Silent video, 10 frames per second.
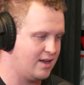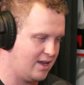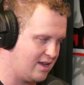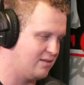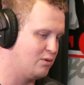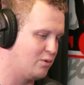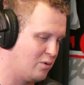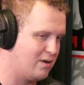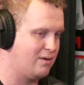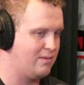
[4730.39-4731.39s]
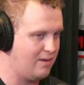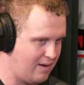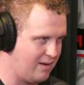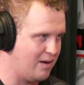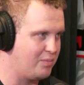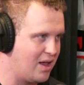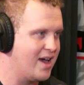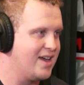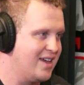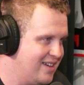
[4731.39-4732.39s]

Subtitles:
again, the word applying it,